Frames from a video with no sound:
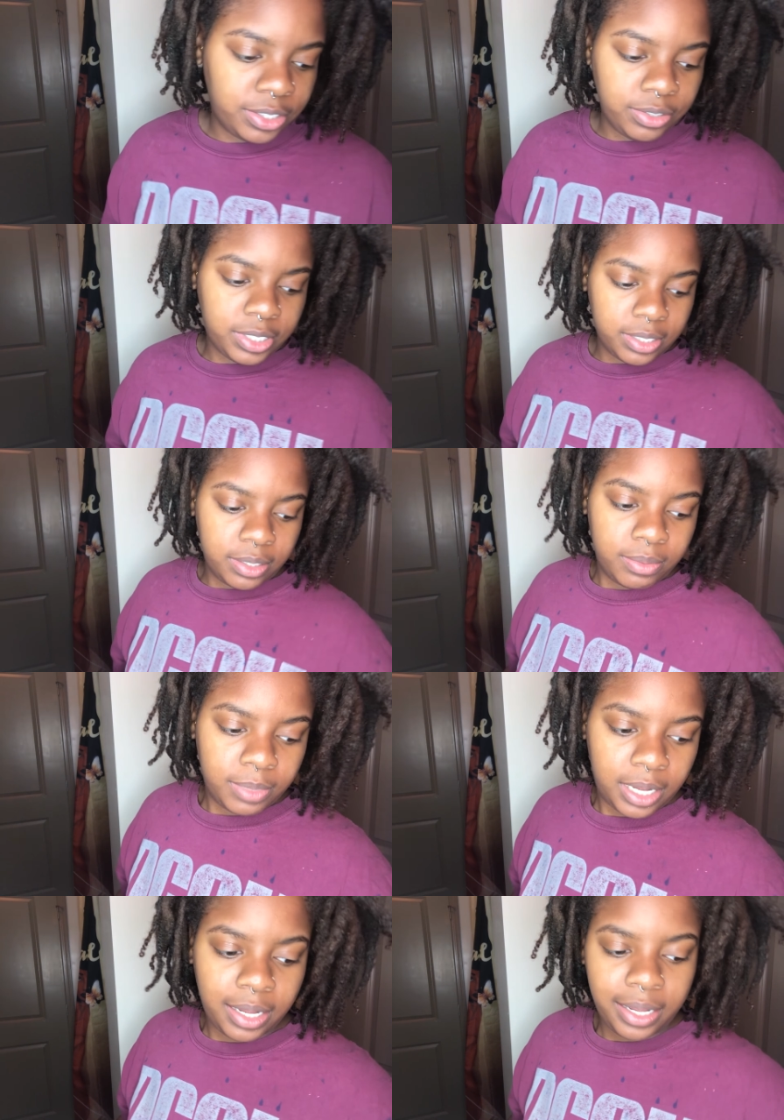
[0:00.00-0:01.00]
to do some
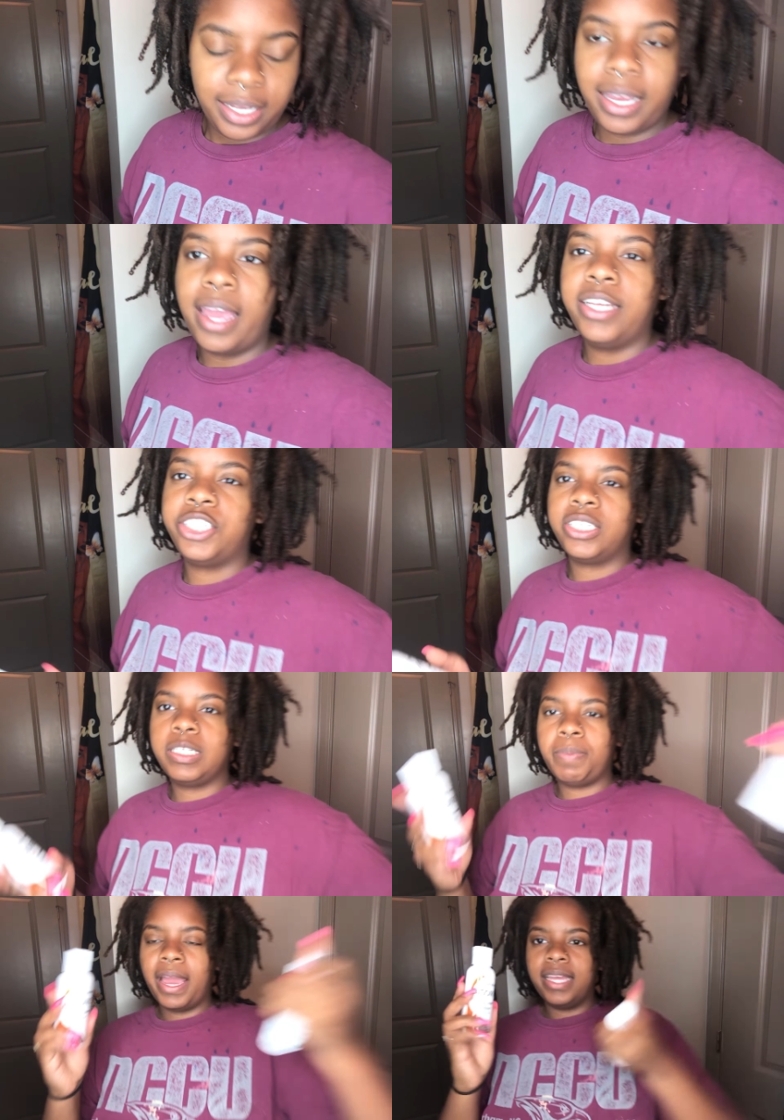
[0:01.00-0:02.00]
Cajun
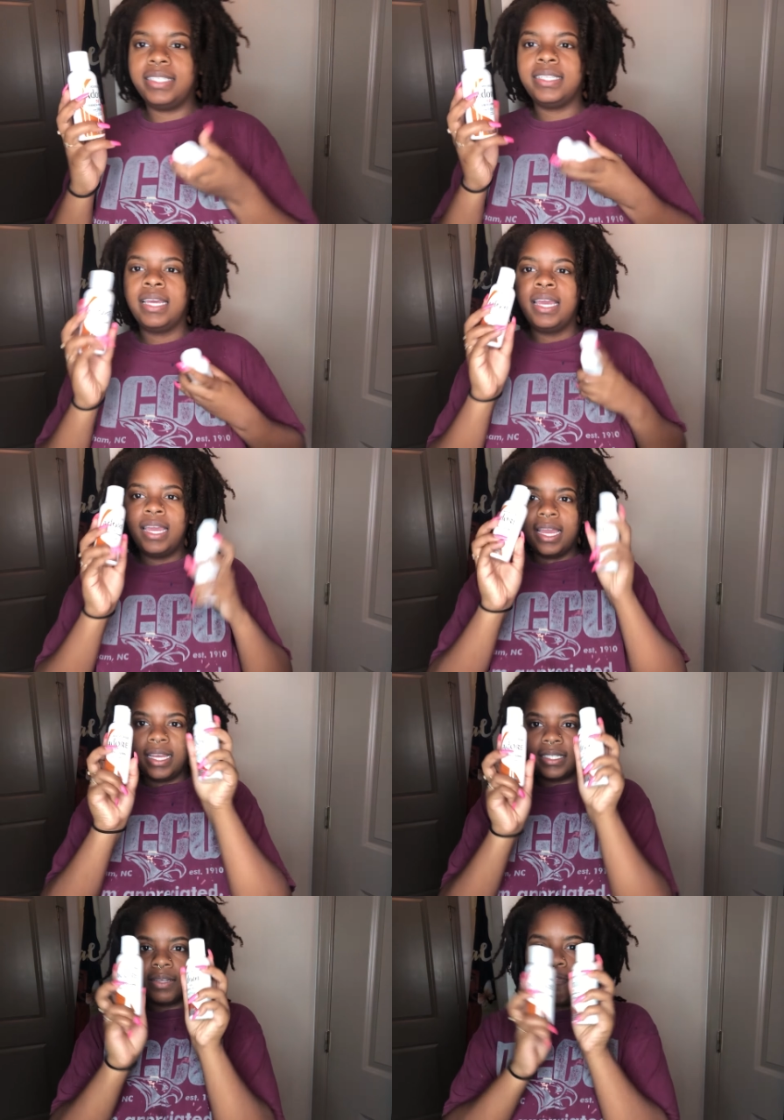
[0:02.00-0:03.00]
spice
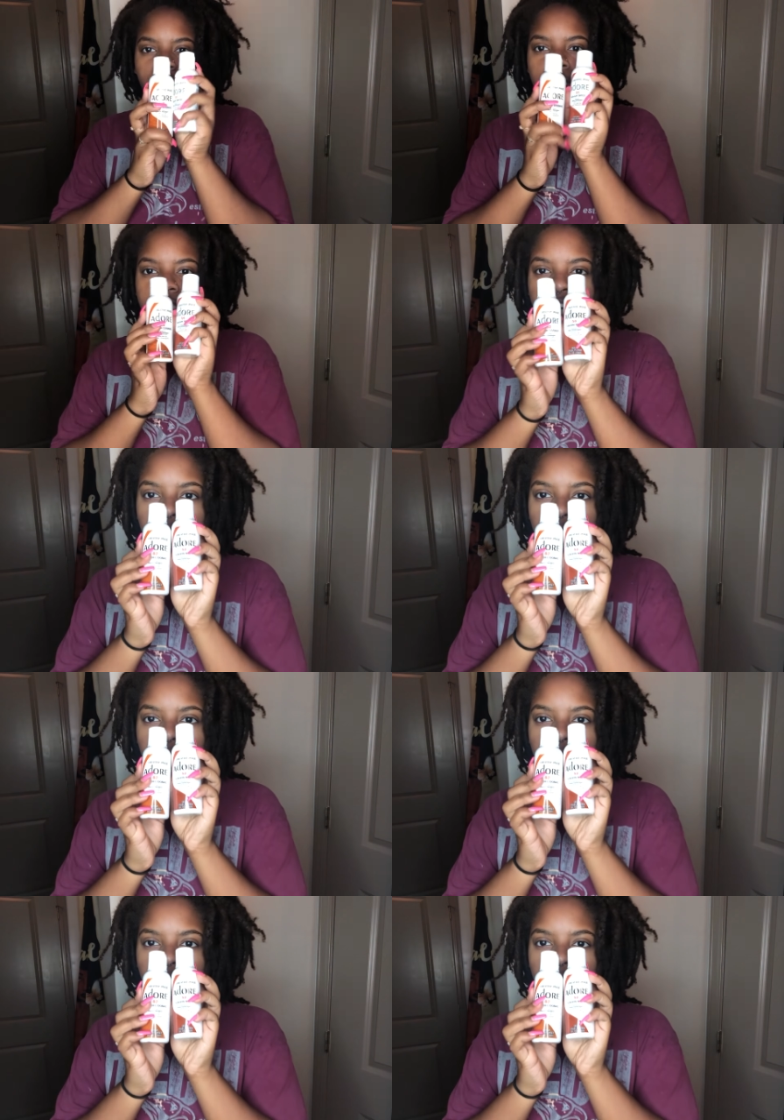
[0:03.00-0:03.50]
and some French